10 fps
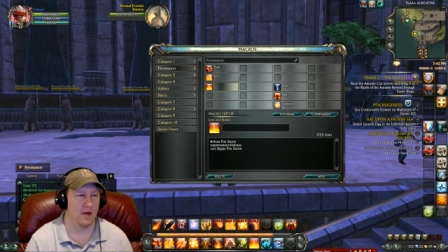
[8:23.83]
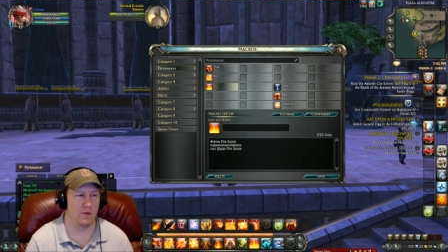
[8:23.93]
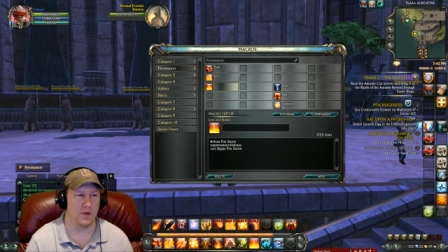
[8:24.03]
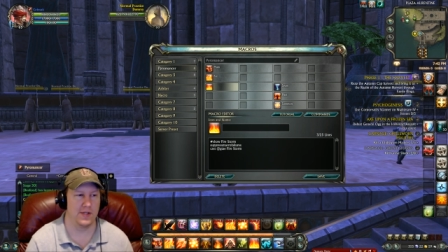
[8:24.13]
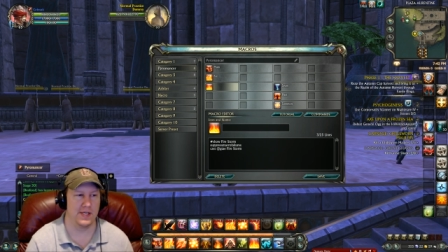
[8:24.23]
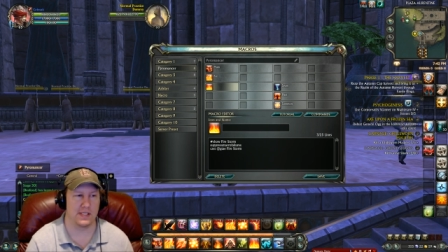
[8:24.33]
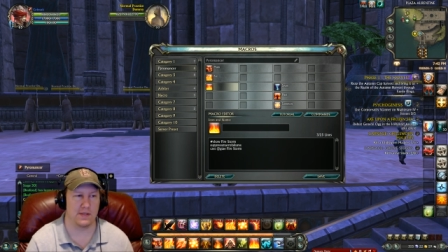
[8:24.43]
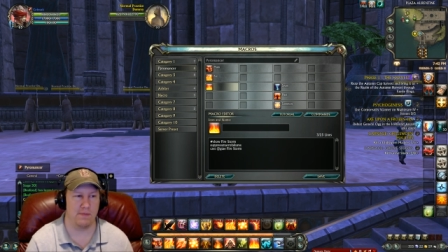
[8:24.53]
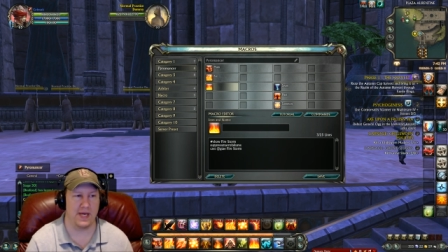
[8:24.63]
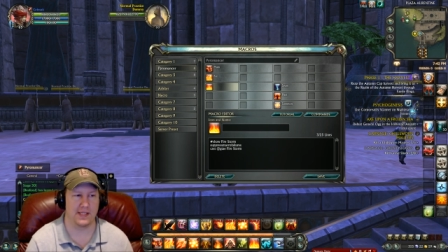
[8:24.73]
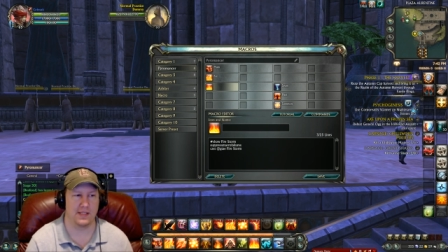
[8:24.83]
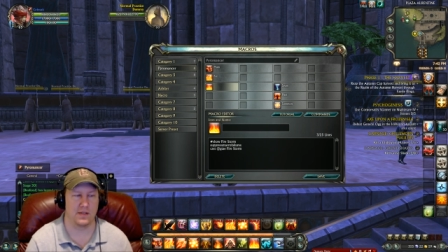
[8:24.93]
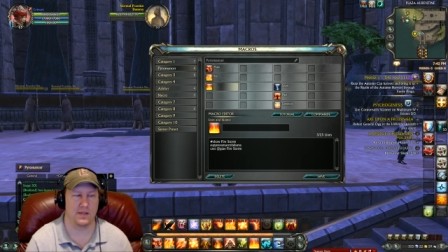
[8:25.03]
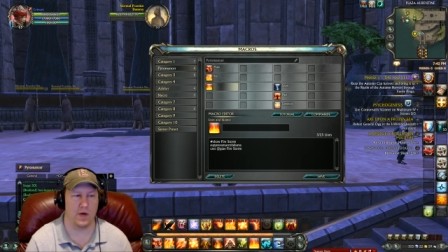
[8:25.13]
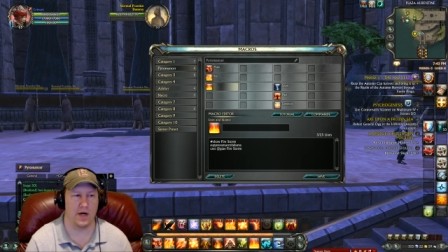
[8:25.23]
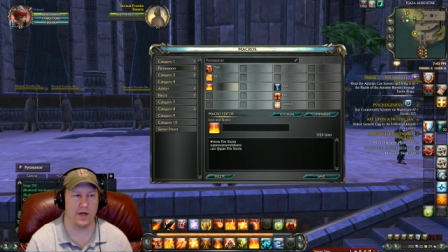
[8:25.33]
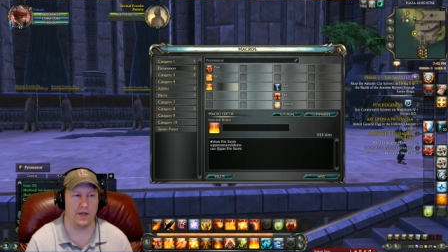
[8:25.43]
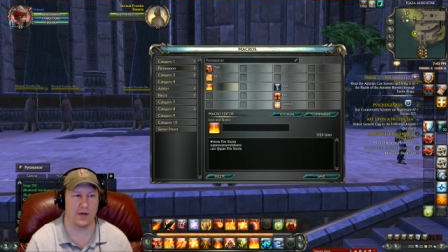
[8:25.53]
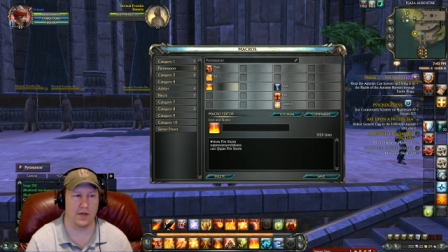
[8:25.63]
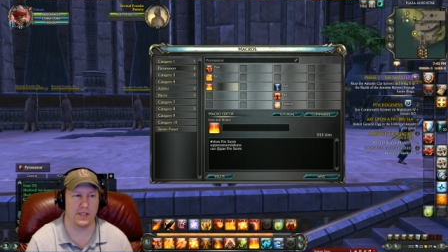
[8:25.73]
Well, this makes it to where
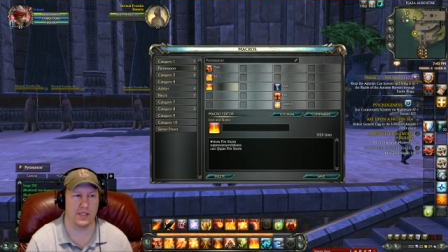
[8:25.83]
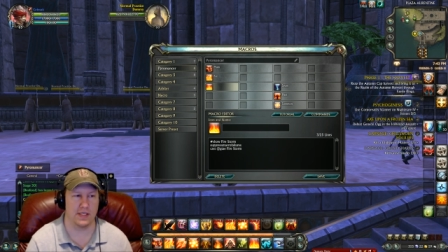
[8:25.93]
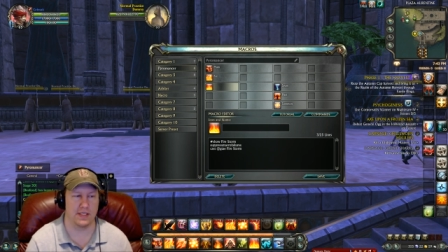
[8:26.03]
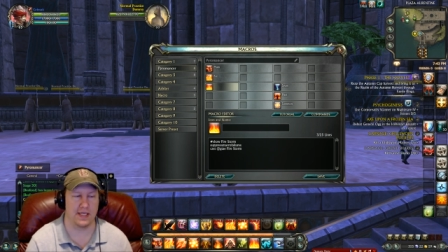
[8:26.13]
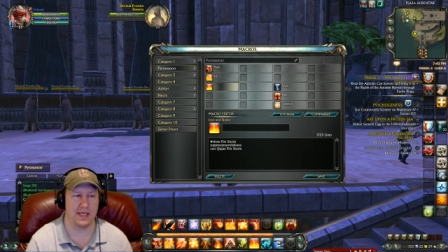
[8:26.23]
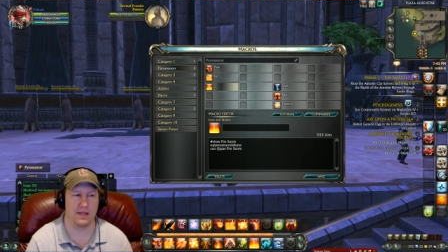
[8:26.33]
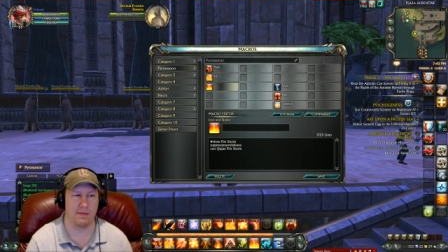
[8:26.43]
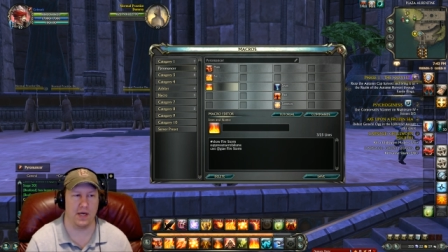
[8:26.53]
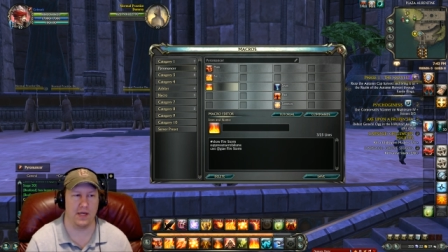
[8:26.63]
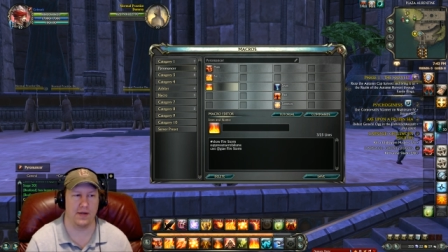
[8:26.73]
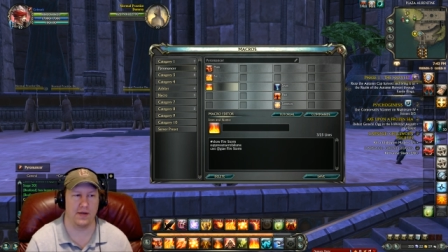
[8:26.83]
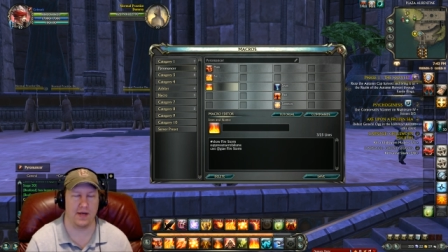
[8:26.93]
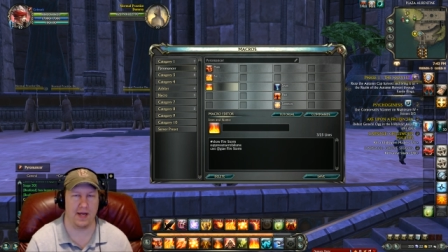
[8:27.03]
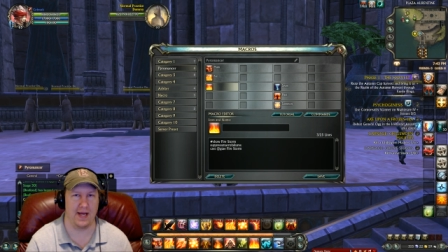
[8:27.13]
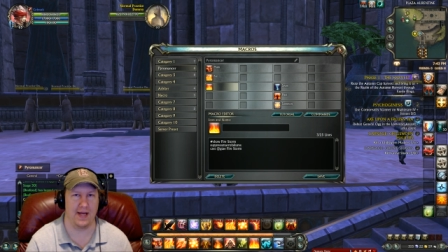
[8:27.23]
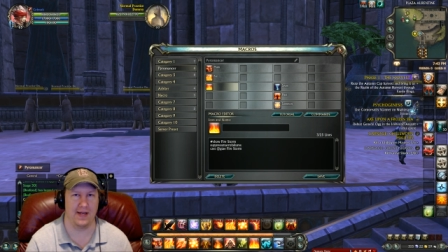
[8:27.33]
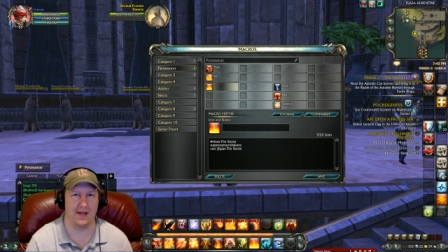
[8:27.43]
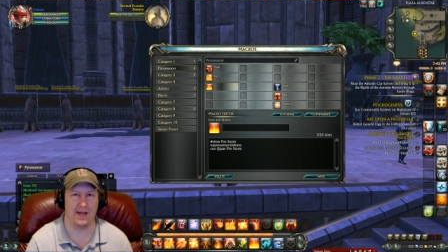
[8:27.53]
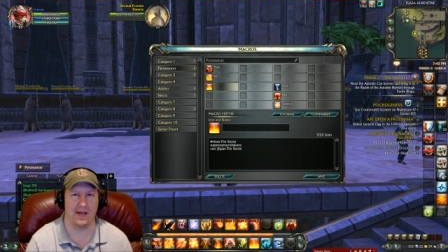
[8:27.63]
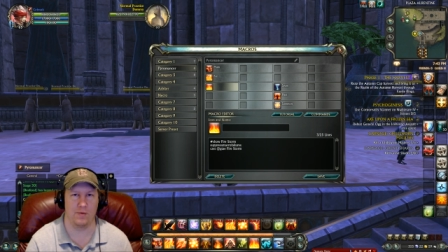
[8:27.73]
you can just hit the button
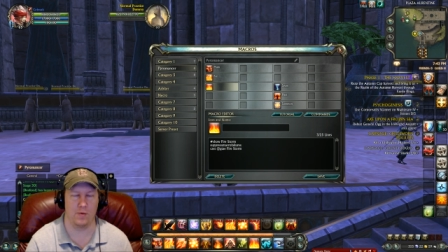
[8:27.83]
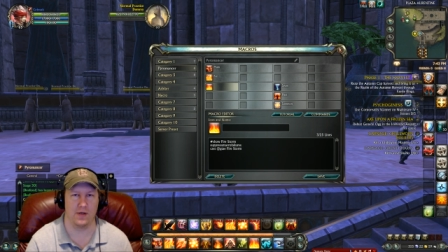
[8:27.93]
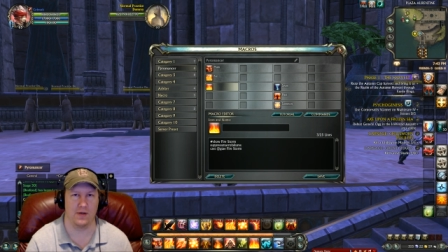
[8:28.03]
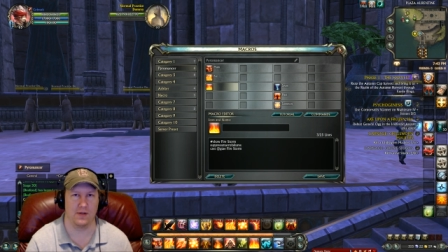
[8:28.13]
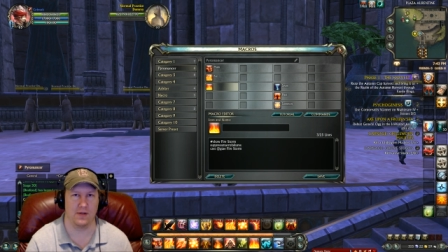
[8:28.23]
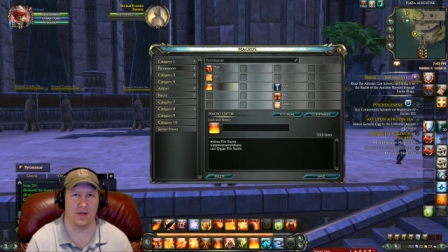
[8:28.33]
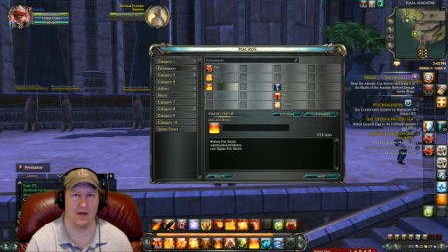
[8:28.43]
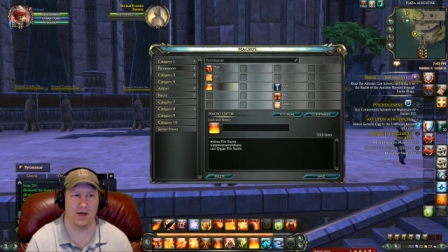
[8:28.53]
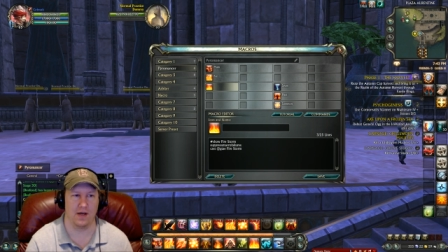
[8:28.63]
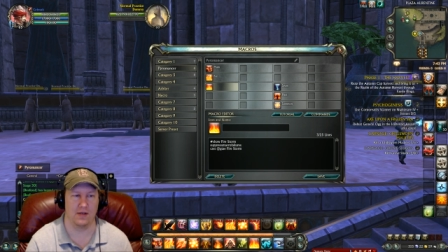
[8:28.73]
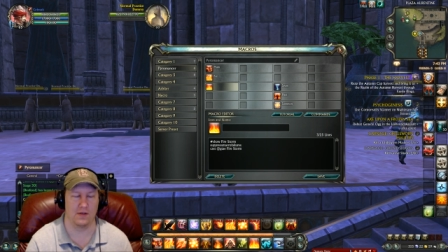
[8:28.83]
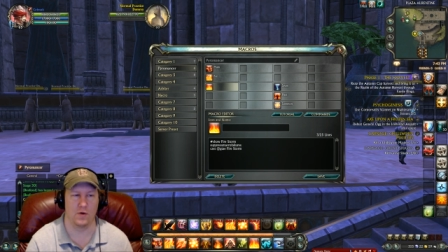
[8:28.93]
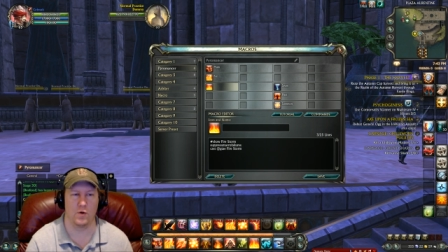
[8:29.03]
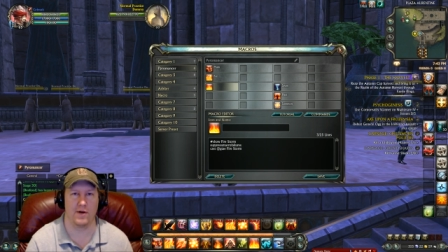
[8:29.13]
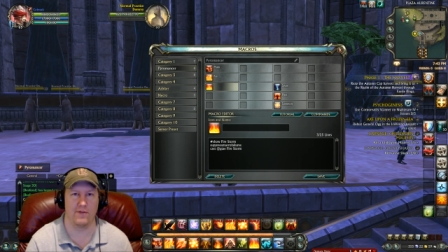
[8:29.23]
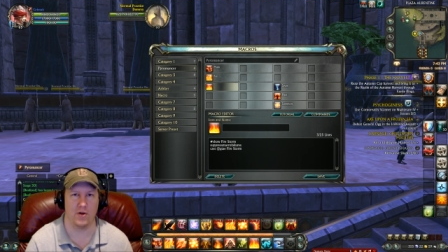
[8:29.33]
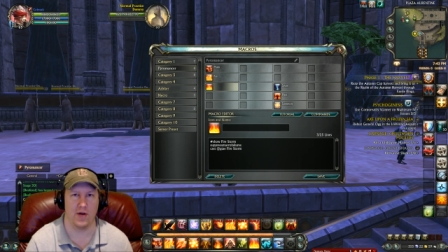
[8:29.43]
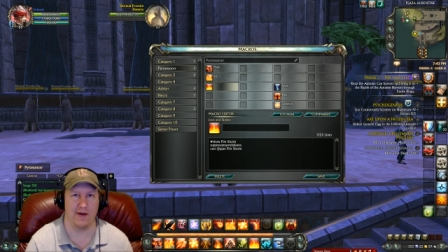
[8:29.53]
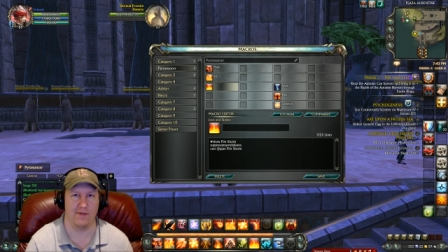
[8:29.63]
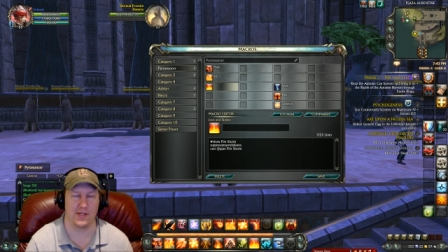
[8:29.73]
and it will, whoever you
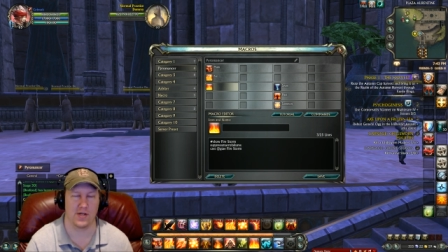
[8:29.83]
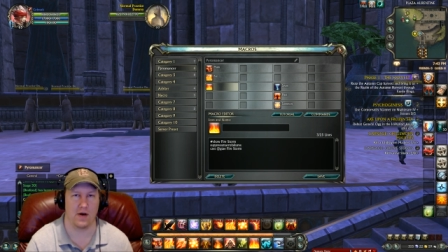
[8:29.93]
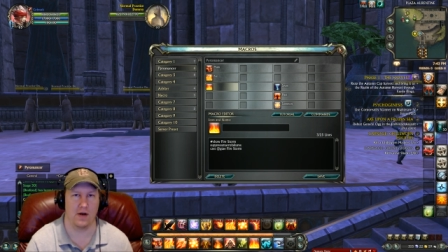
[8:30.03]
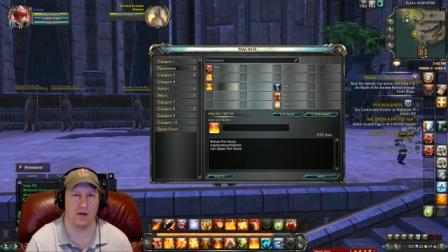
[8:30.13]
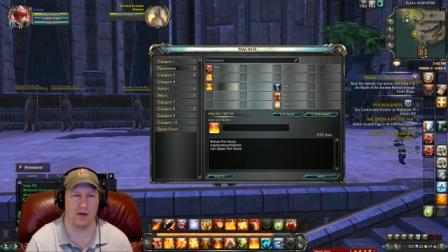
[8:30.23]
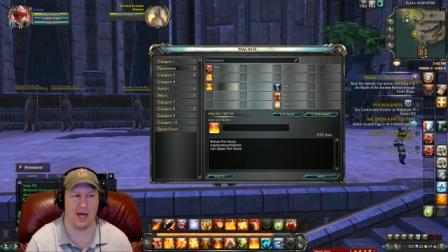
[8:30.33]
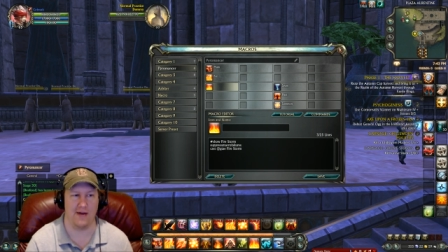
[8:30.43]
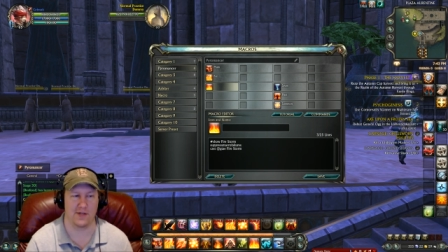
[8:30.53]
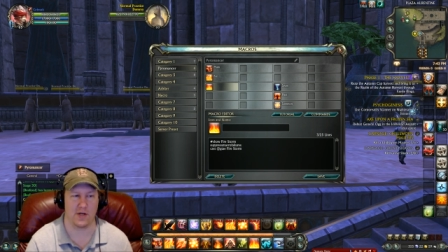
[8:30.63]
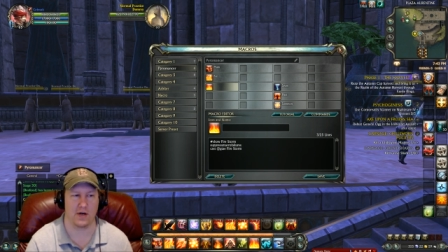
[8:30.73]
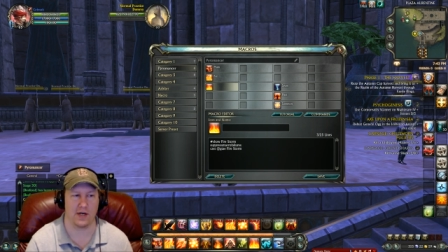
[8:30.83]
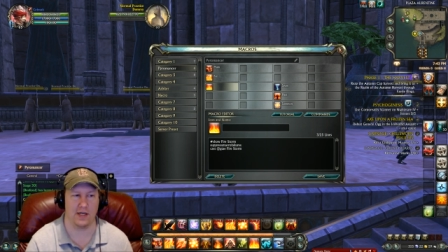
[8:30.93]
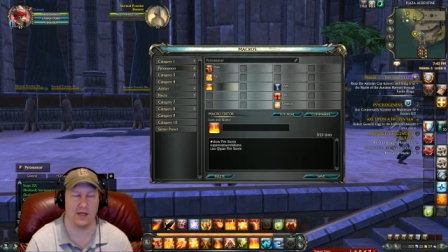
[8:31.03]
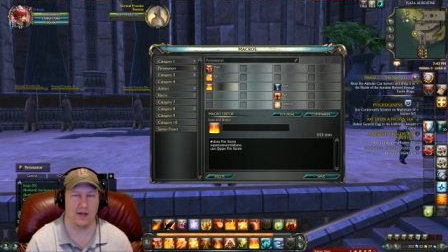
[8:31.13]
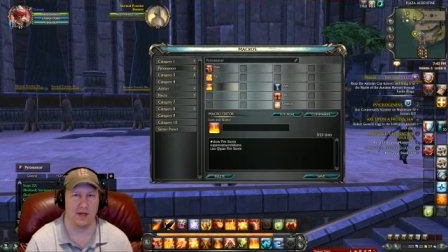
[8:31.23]
have it targeted,